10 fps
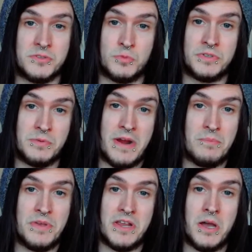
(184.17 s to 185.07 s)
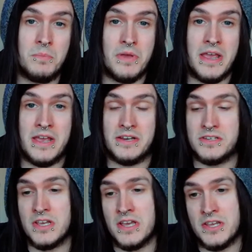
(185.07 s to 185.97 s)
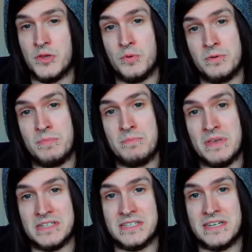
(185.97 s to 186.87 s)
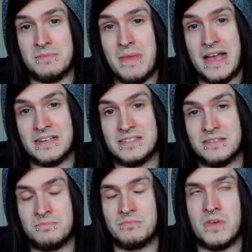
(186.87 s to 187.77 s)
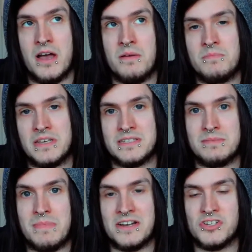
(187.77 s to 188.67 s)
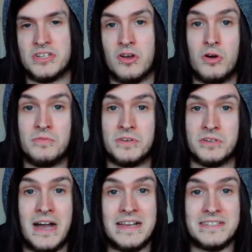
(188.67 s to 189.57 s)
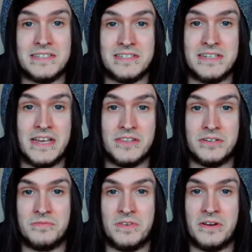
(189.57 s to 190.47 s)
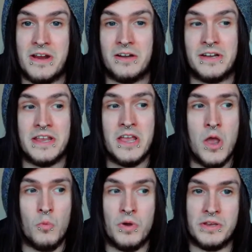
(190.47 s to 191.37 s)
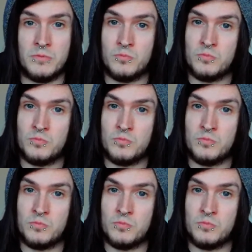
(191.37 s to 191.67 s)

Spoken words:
really ramping up, and you would be mixing and matching all of your classes together to figure out like what